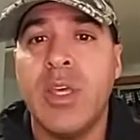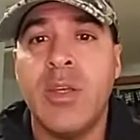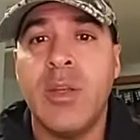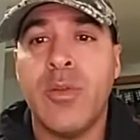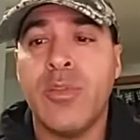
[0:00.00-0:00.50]

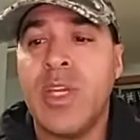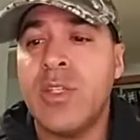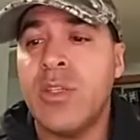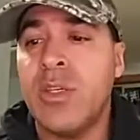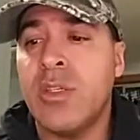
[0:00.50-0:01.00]
Their
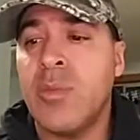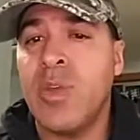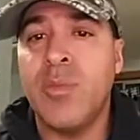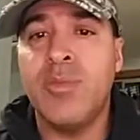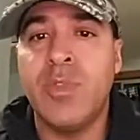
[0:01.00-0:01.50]
tendency is going
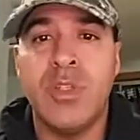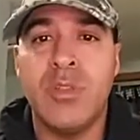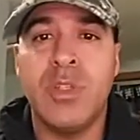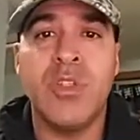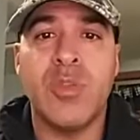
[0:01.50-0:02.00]
to be
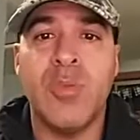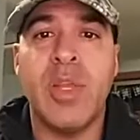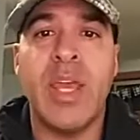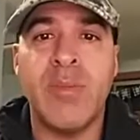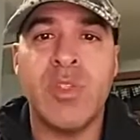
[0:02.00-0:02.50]
to just
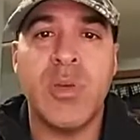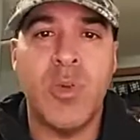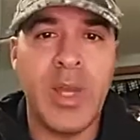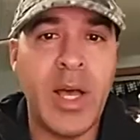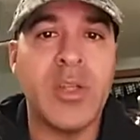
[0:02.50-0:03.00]
blame
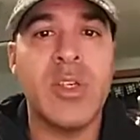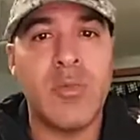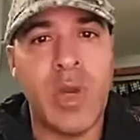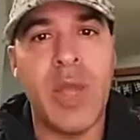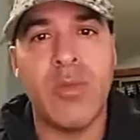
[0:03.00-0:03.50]
someone else
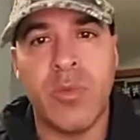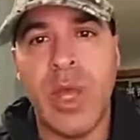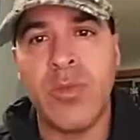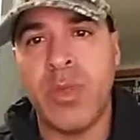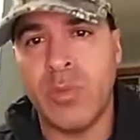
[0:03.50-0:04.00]
and
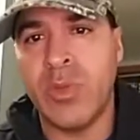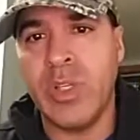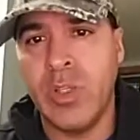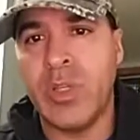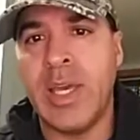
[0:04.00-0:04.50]
rather than really
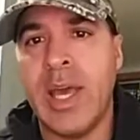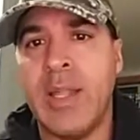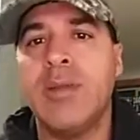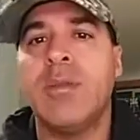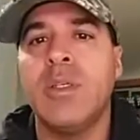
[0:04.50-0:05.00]
look
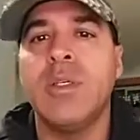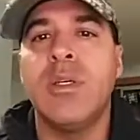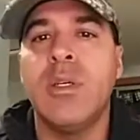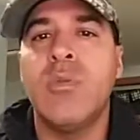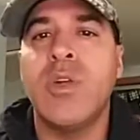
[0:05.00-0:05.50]
at
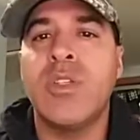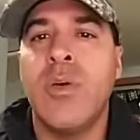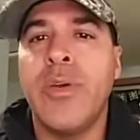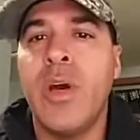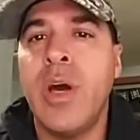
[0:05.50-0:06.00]
what's
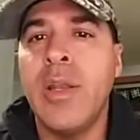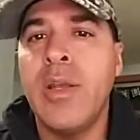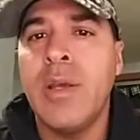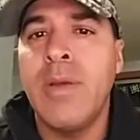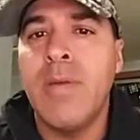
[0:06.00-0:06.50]
going on.
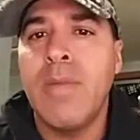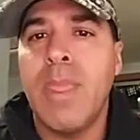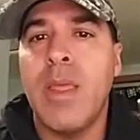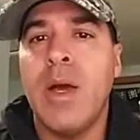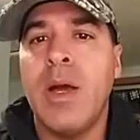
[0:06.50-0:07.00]

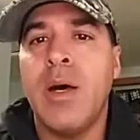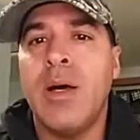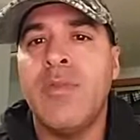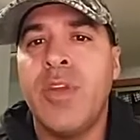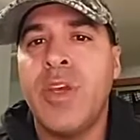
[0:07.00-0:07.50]

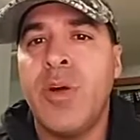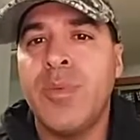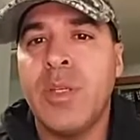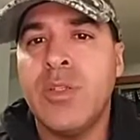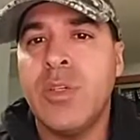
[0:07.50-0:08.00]
A video I'm
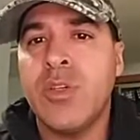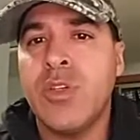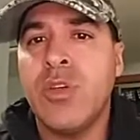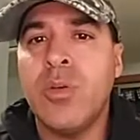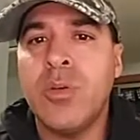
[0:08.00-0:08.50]
going to do
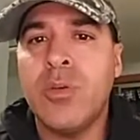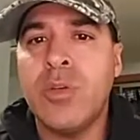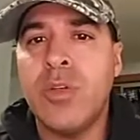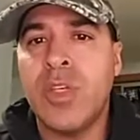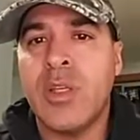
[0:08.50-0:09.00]
soon
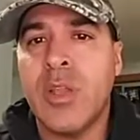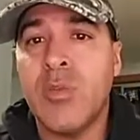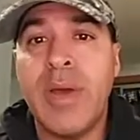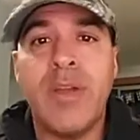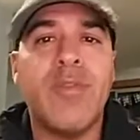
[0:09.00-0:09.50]
using another
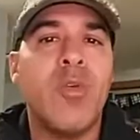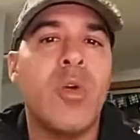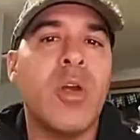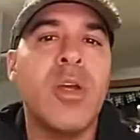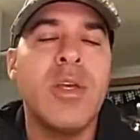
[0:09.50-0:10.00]

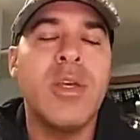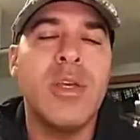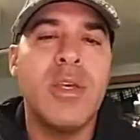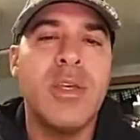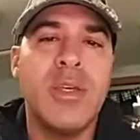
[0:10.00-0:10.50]
metaphor
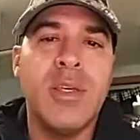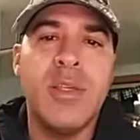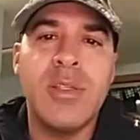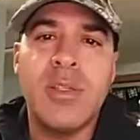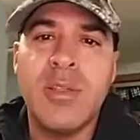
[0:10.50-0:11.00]

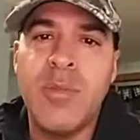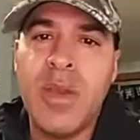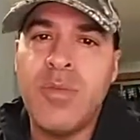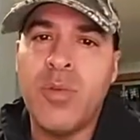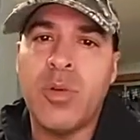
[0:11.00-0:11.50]
is the
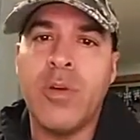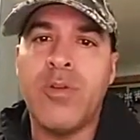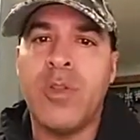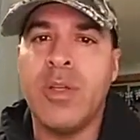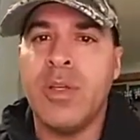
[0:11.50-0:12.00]
metaphor
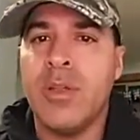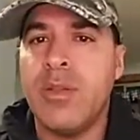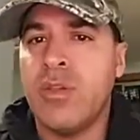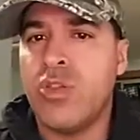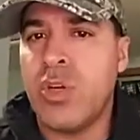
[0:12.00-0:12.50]
of
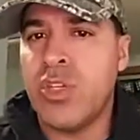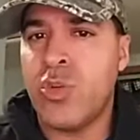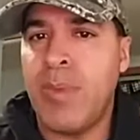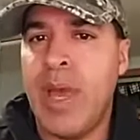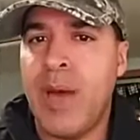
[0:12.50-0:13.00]
the
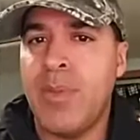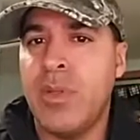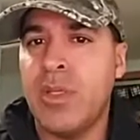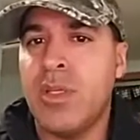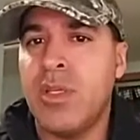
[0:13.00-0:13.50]
treasure map,
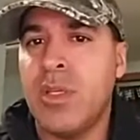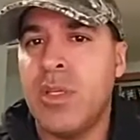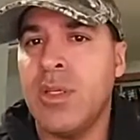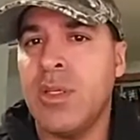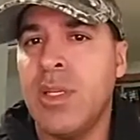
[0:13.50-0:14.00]
and this is going
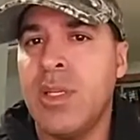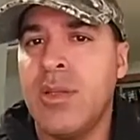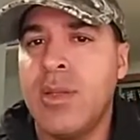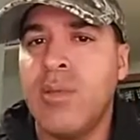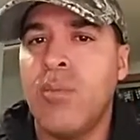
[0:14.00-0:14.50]
to
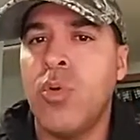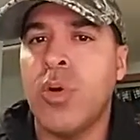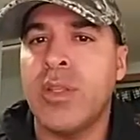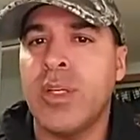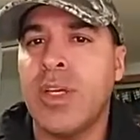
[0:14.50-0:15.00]
get
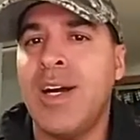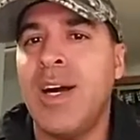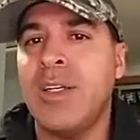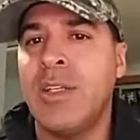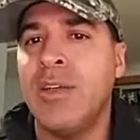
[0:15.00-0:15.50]
more at the
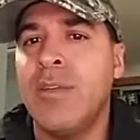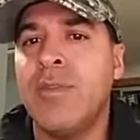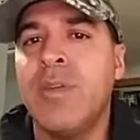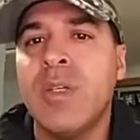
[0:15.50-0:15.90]
cognitive,